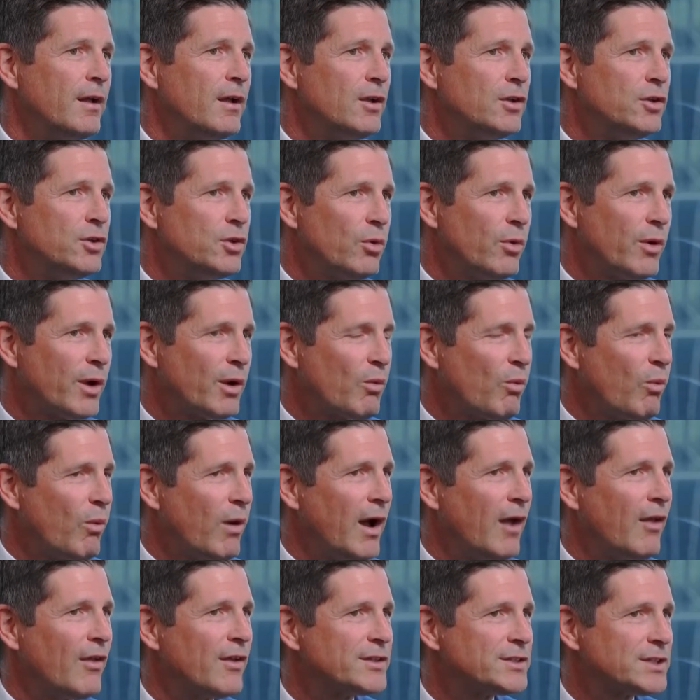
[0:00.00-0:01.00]
doing
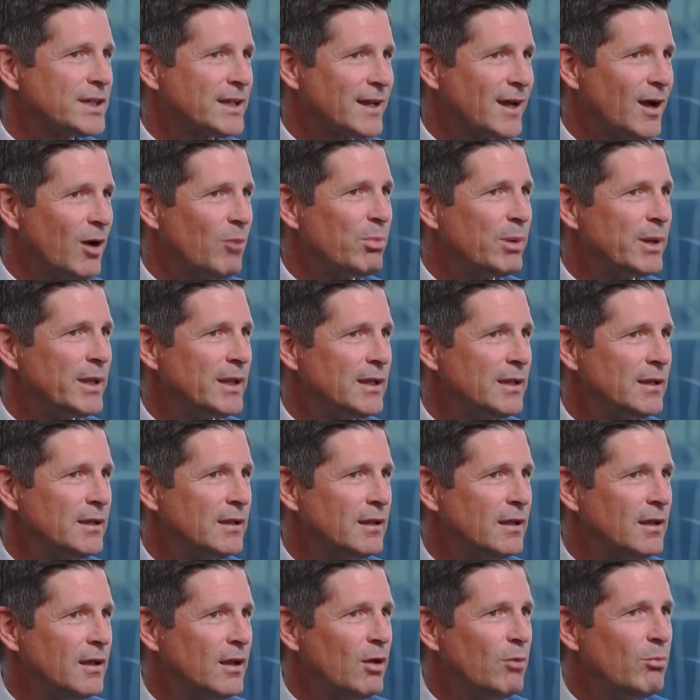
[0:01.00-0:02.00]
well as a company
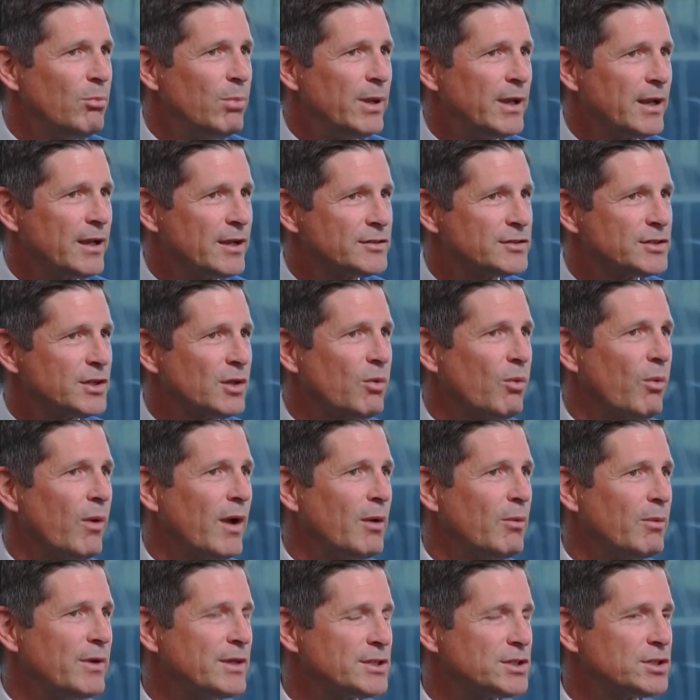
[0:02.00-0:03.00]
because of the way
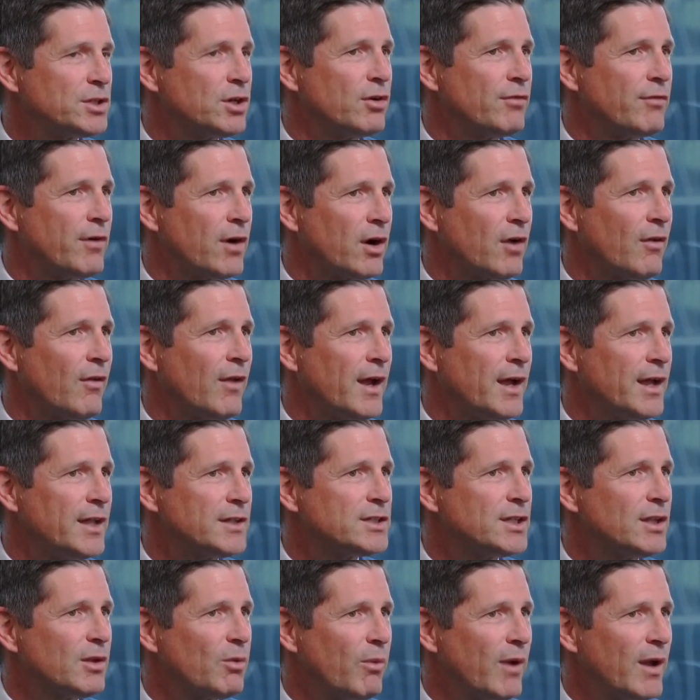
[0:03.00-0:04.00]
we serve our clients
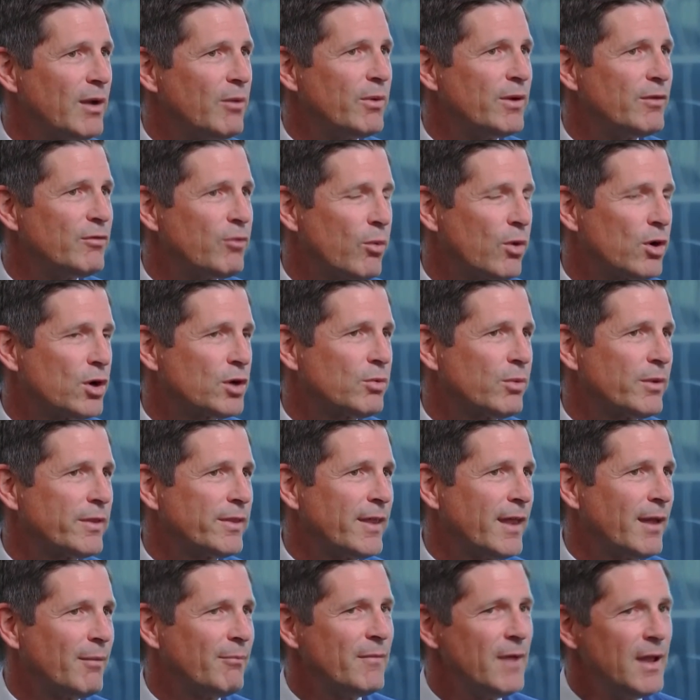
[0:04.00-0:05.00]
and the way we've worked with
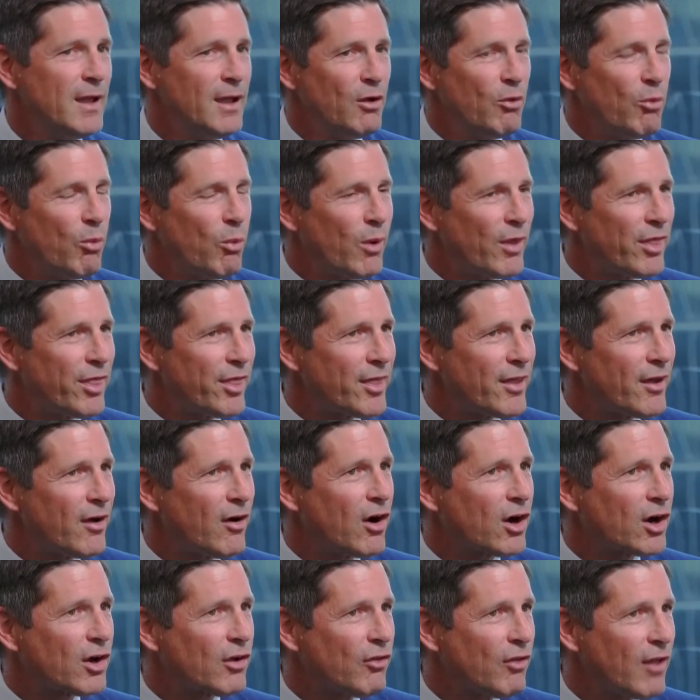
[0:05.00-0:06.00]
them, with
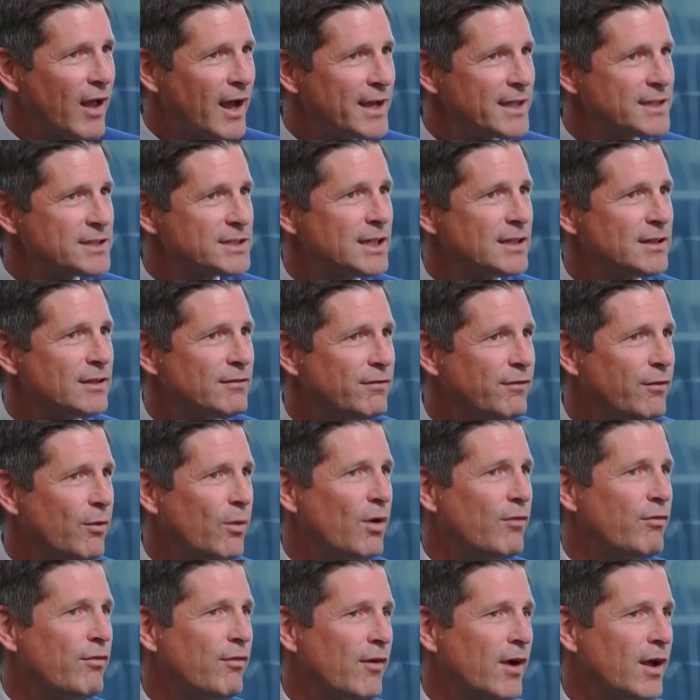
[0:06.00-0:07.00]
our clients at the
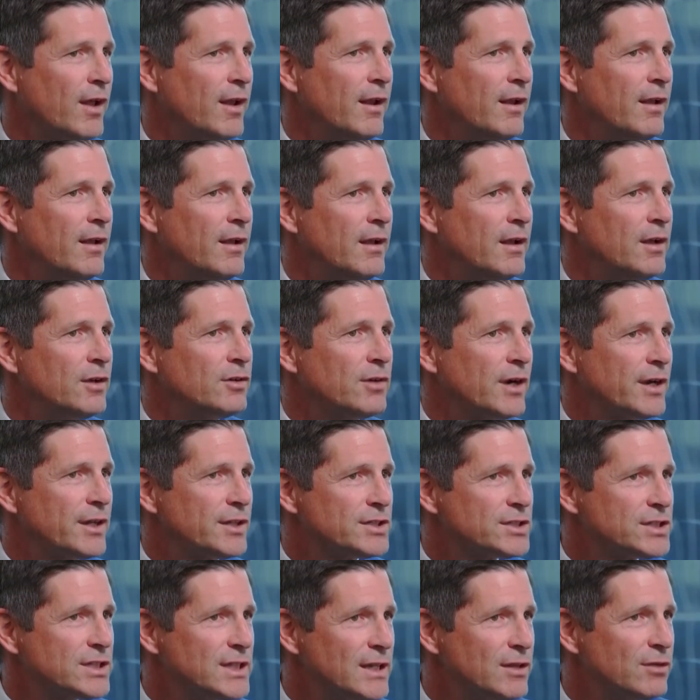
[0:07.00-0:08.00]
forefront, trying to
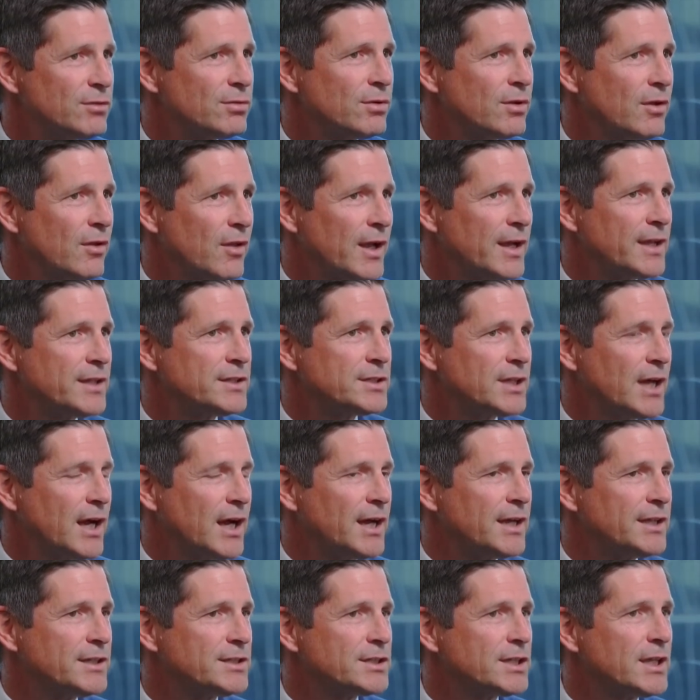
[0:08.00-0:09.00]
see through clients'
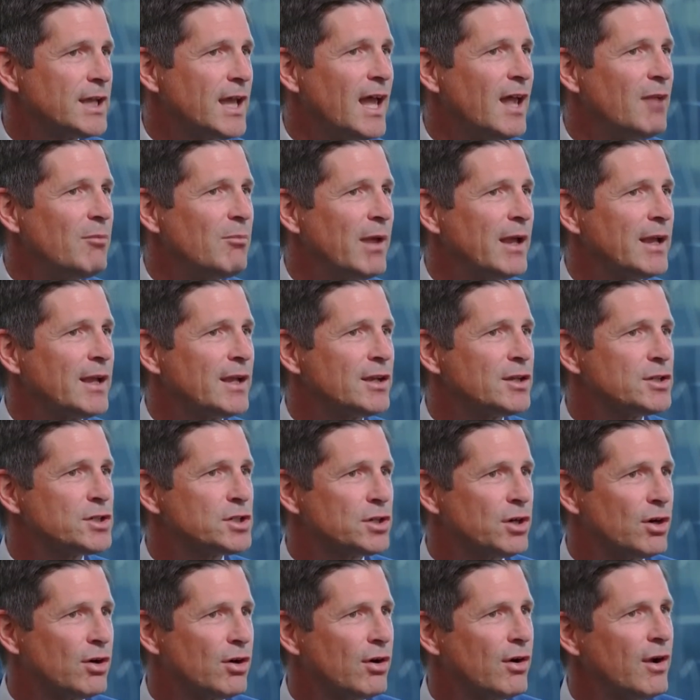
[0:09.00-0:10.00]
eyes and making
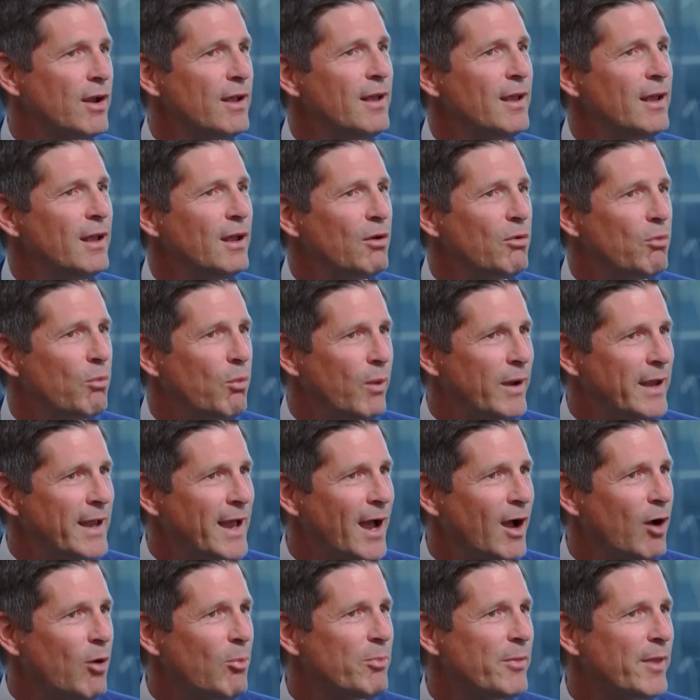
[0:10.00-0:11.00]
sure we
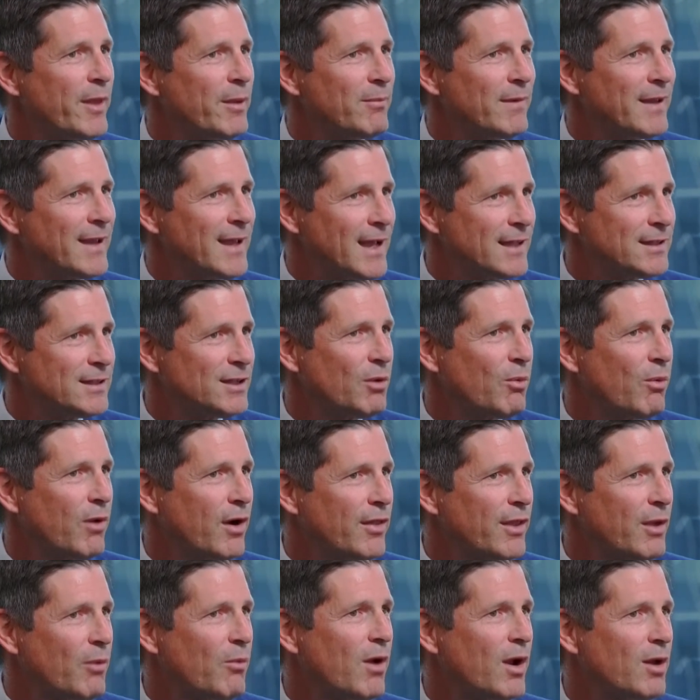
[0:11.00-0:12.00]
help them get to where
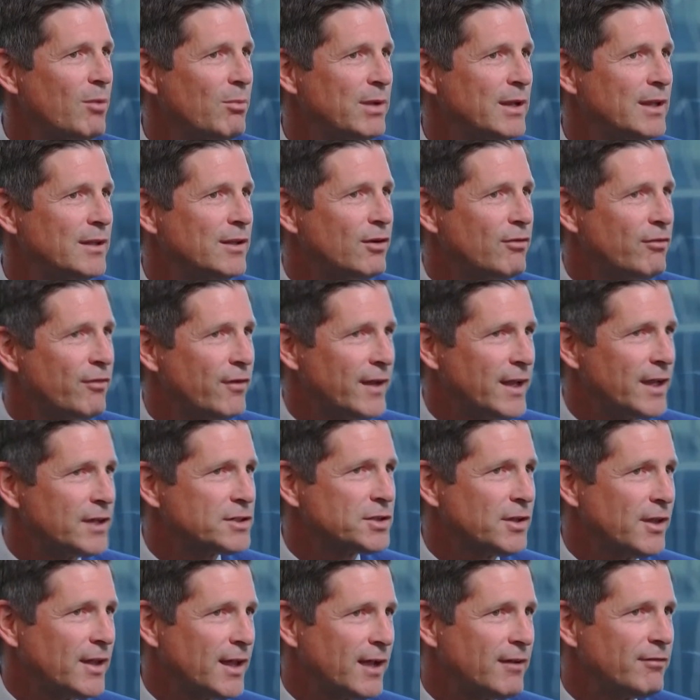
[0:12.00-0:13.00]
they want to be in their
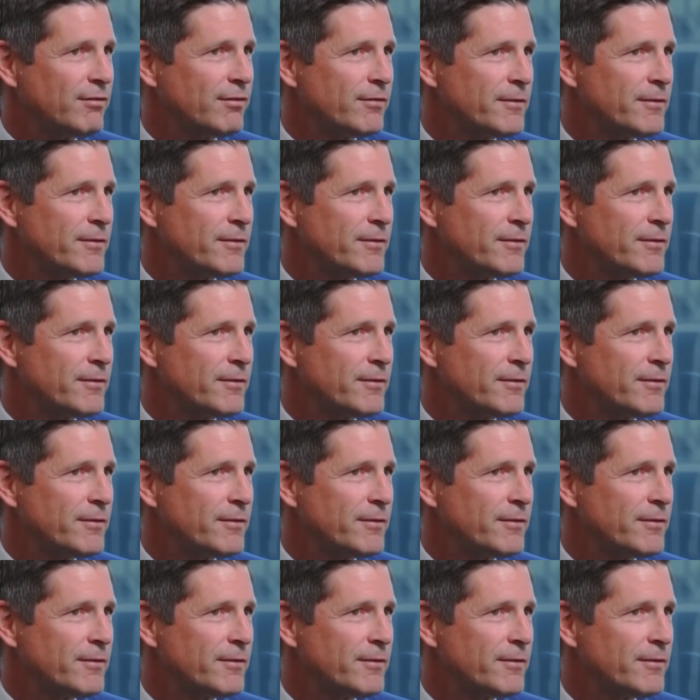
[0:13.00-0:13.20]
financial life.